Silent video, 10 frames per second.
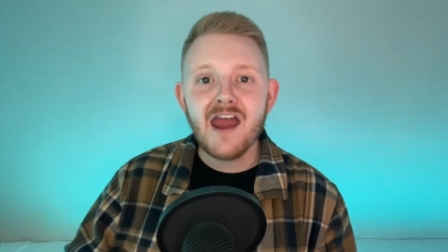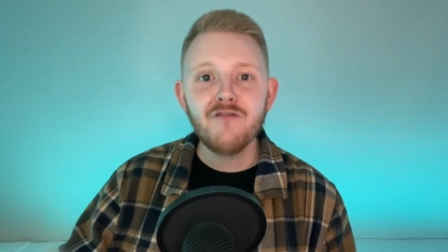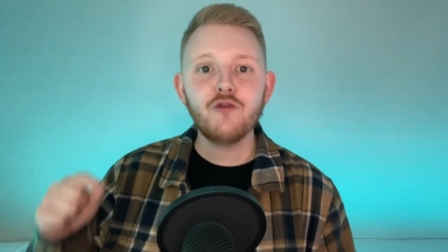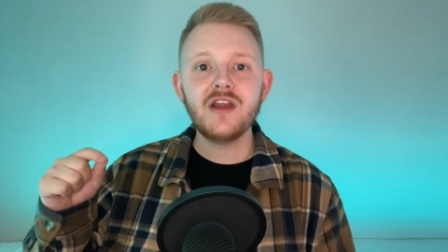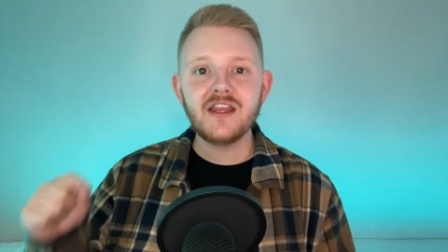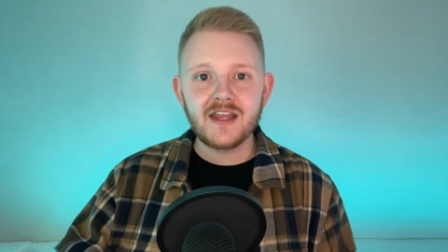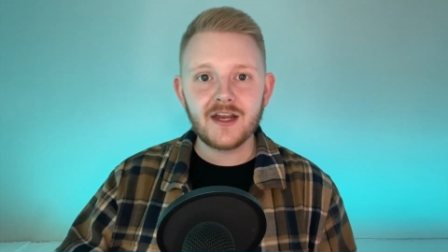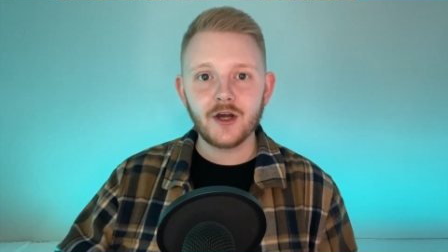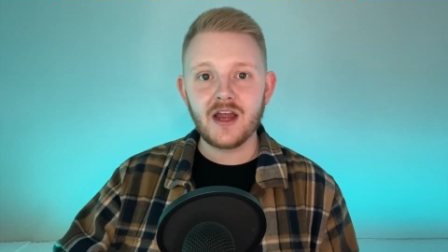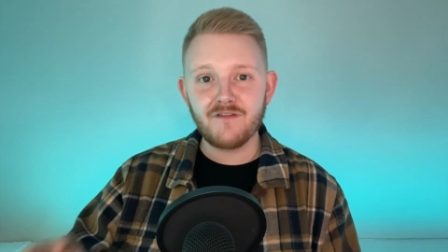Every
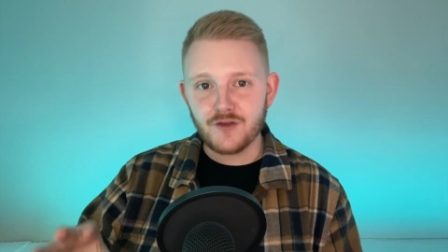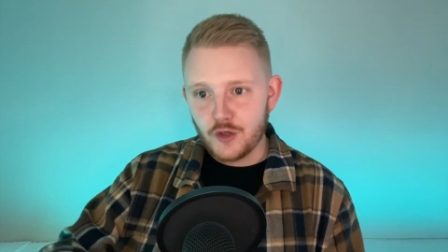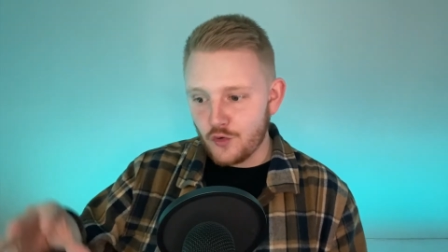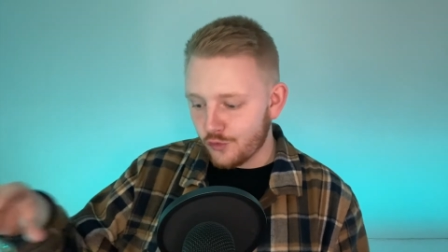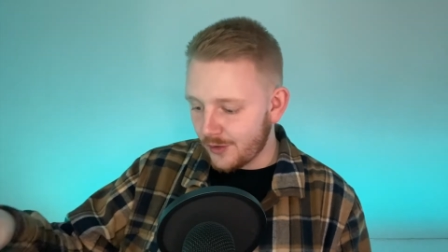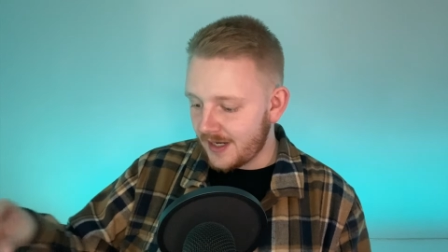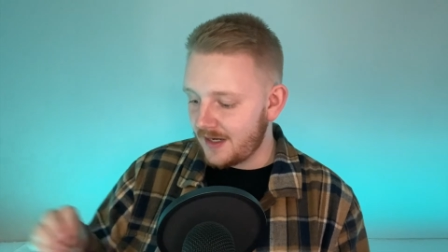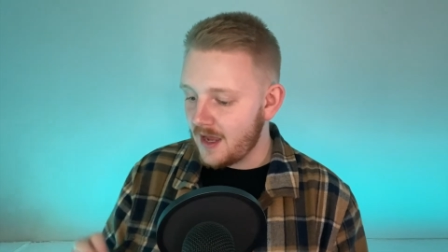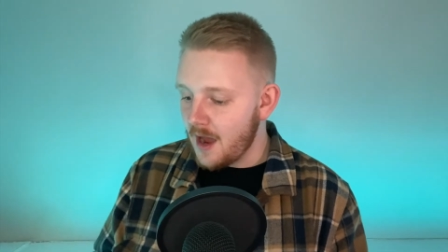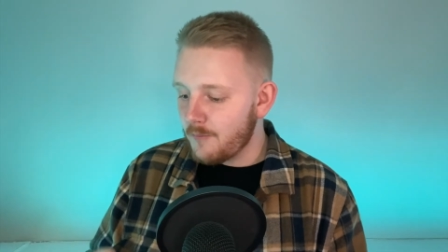year, if you
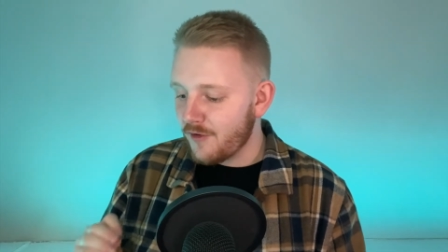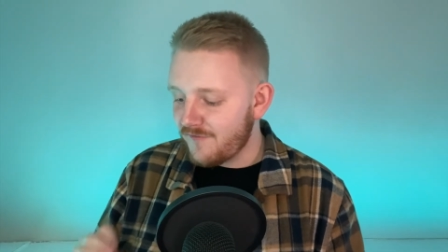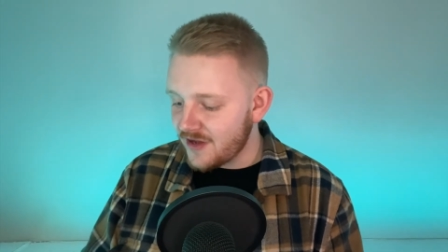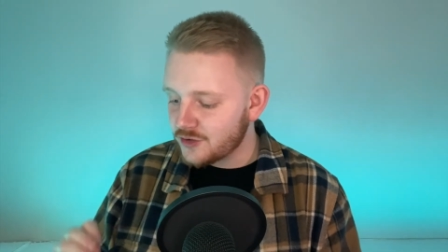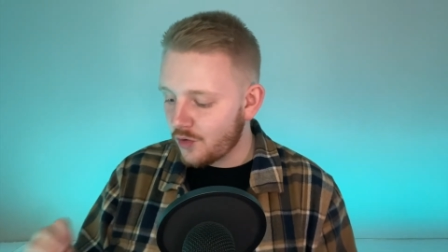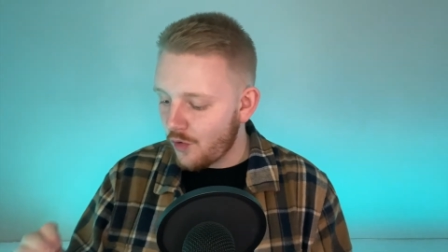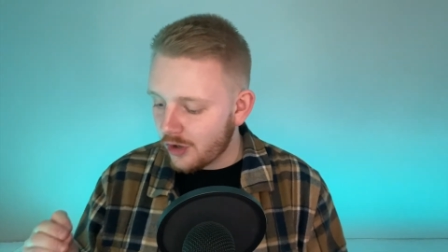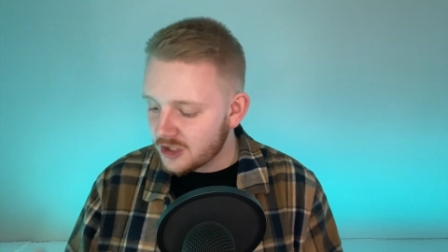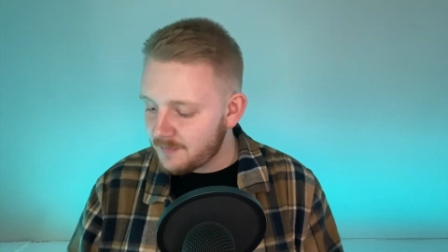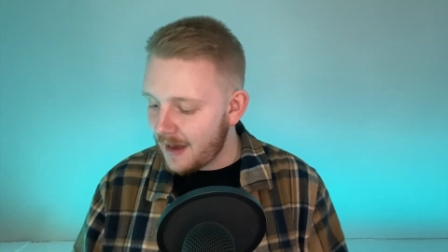read Professor
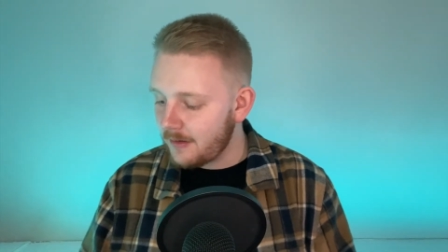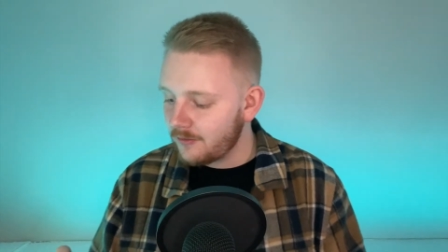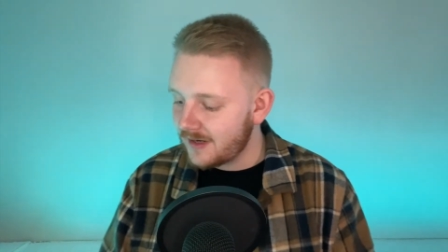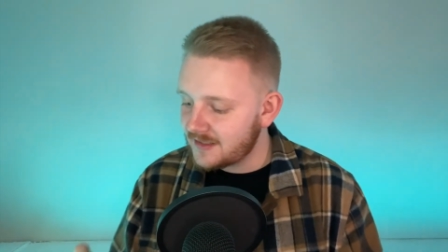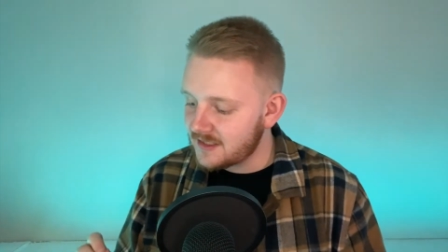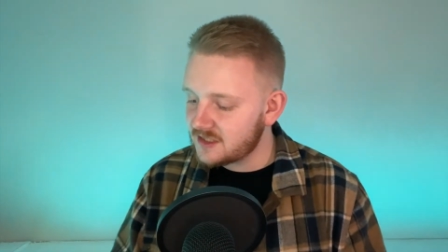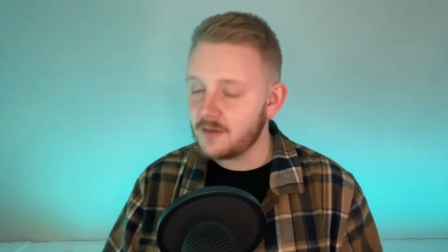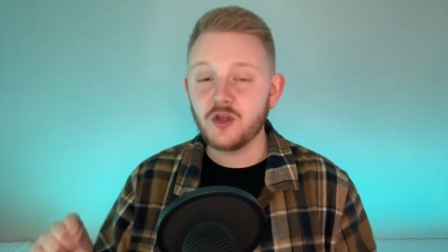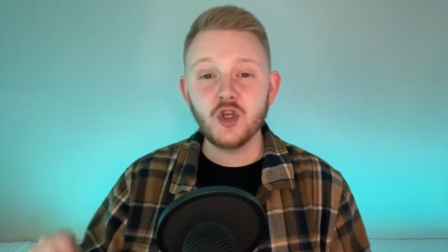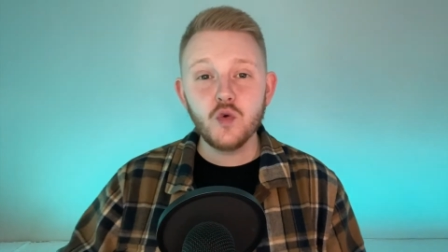Horner's Bible reading
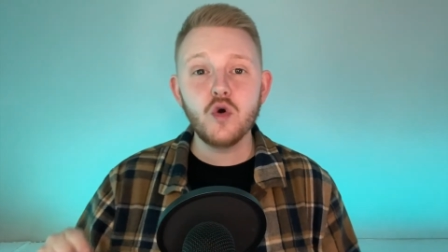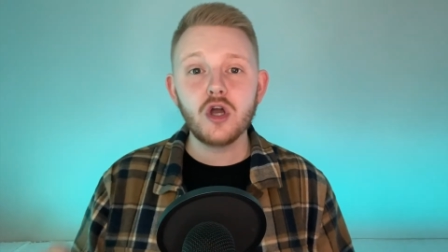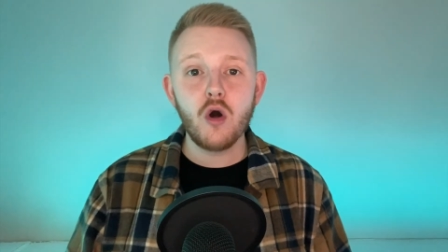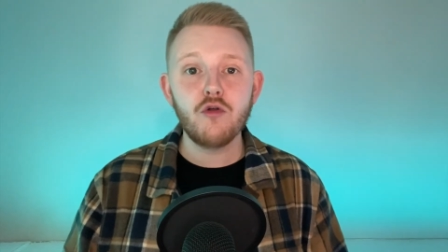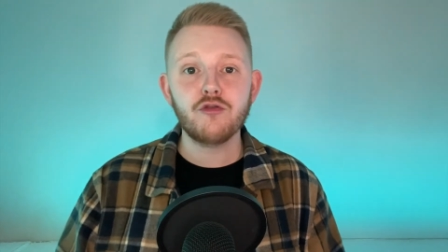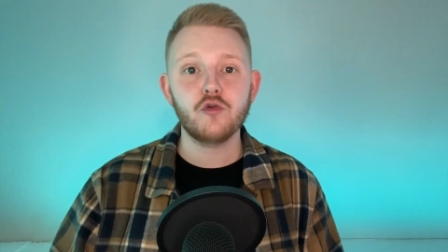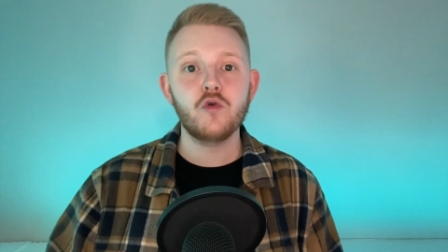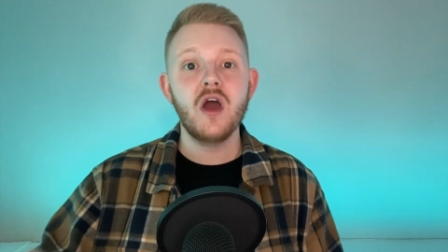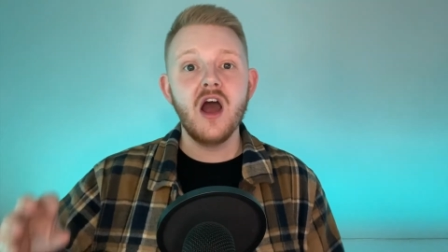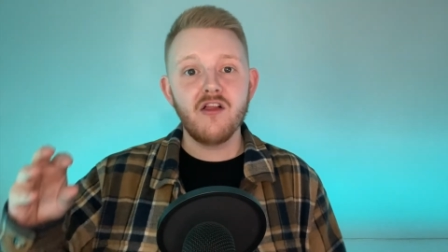system, you will go
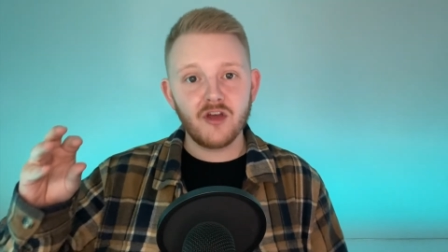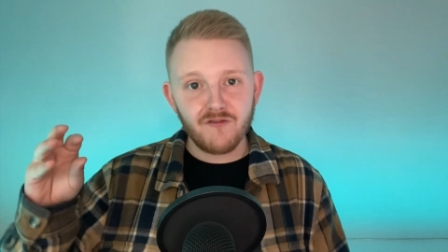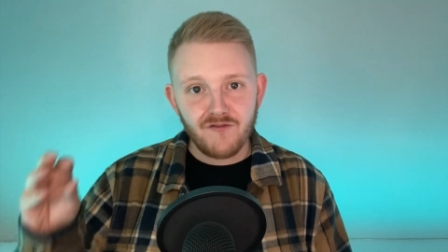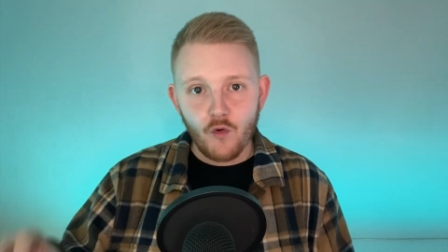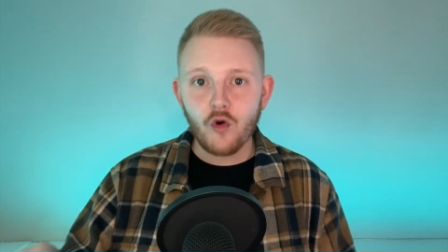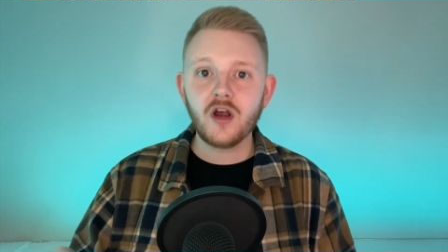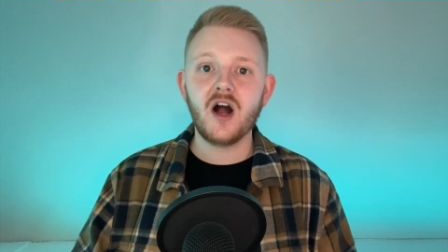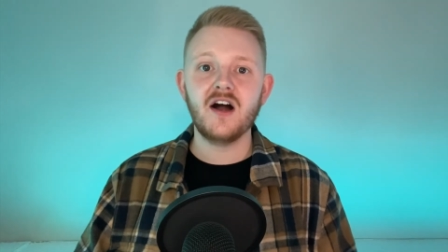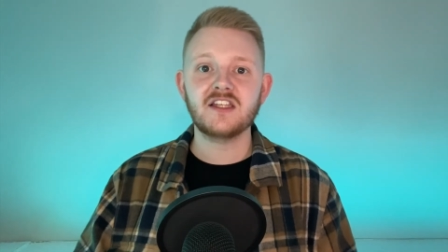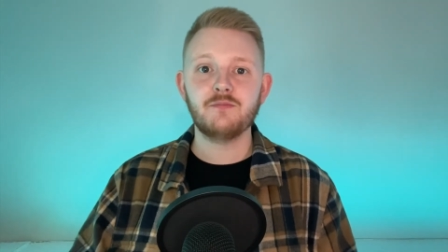through the four
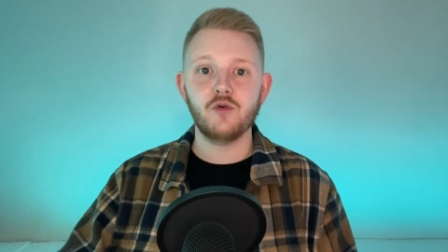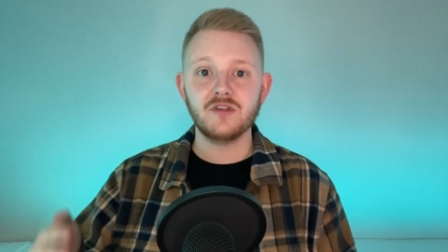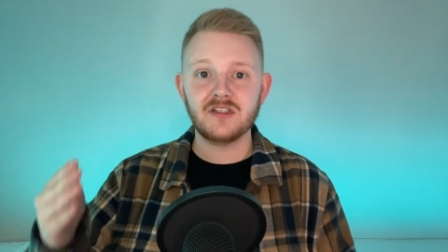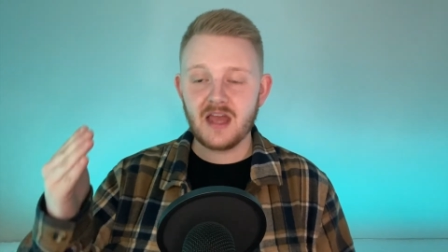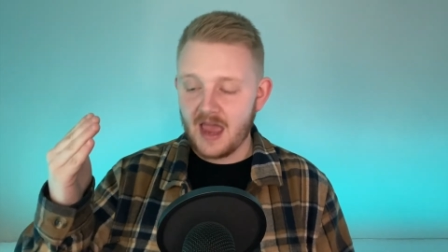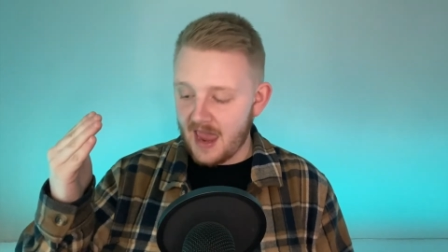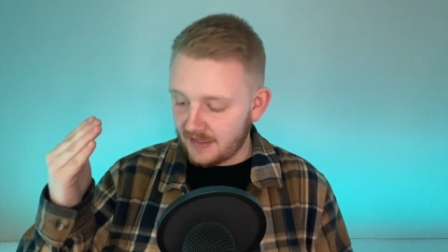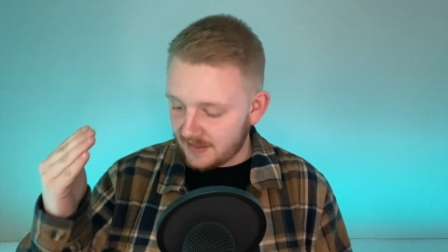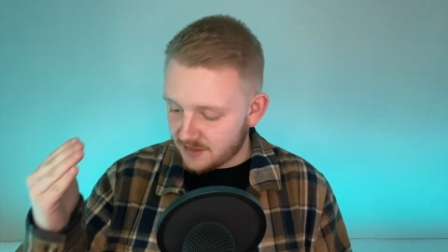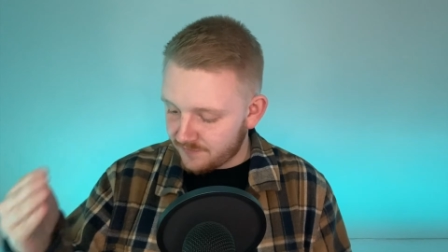Gospels
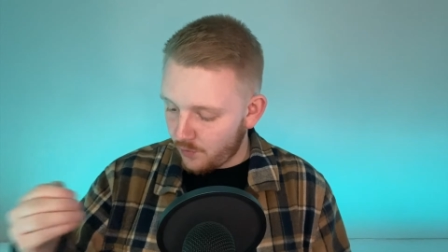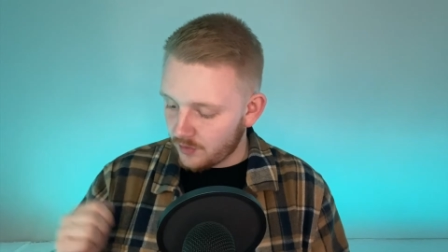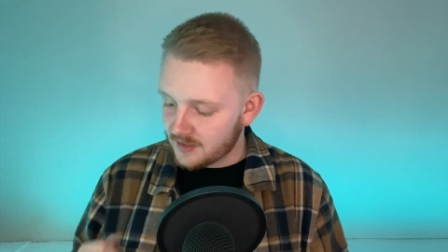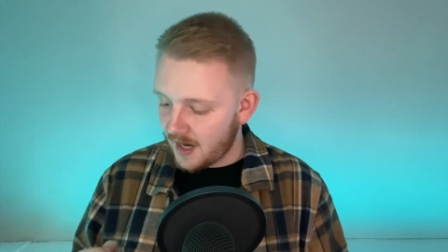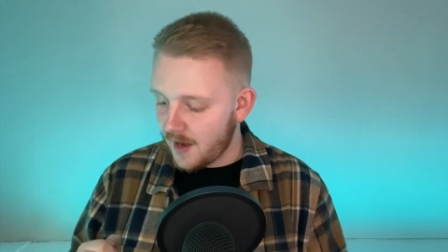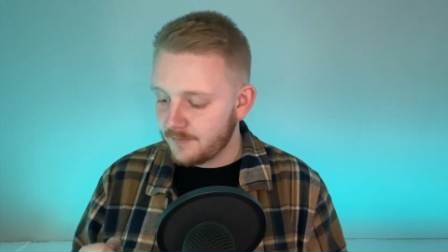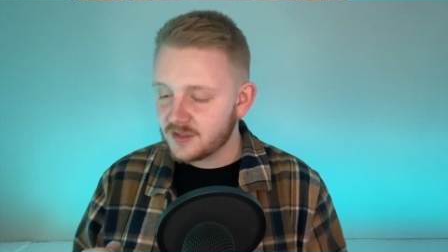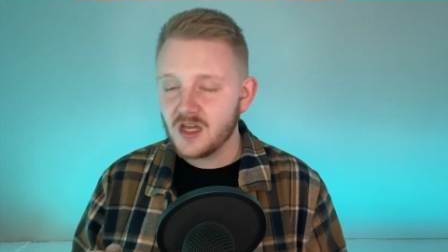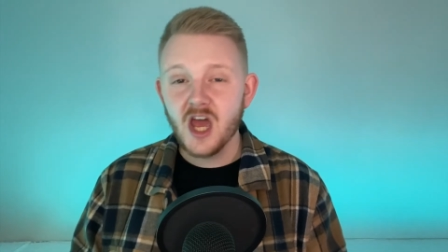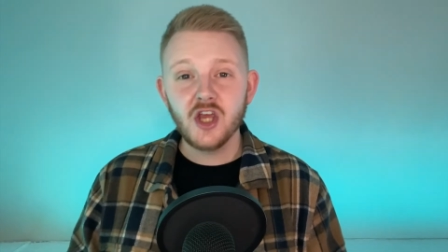at least four
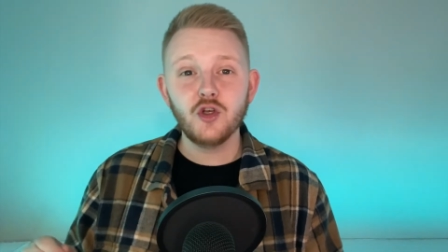times.